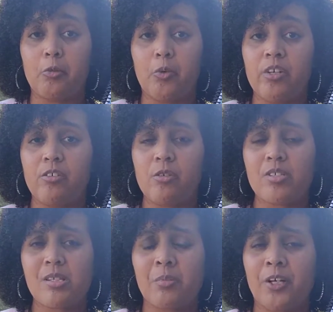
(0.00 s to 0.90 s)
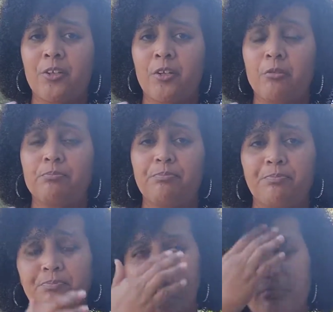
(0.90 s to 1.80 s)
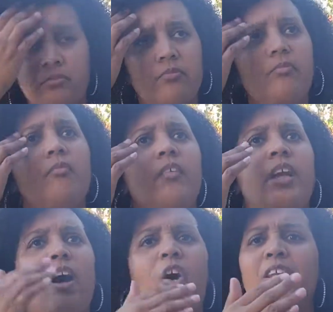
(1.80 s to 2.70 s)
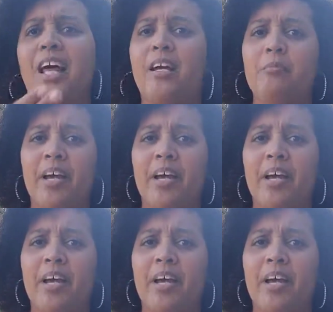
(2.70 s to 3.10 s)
We use some other online